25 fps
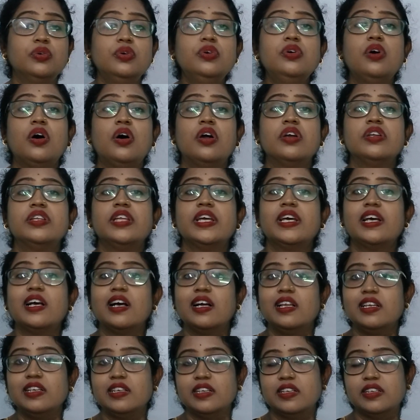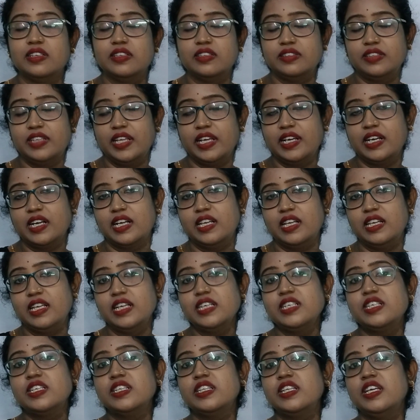or they
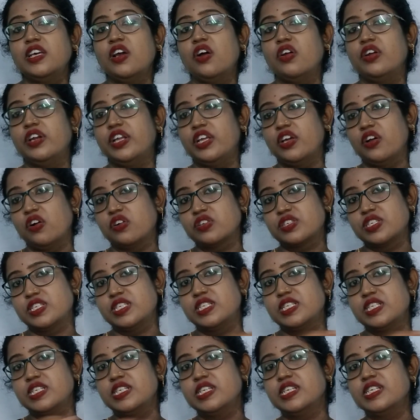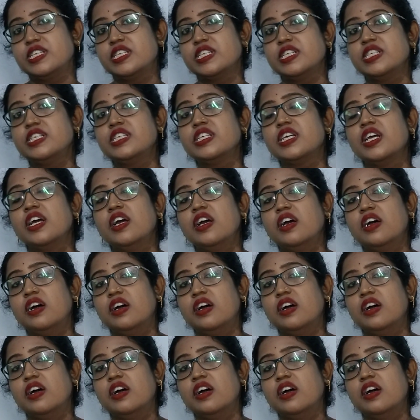collect the deoxygenated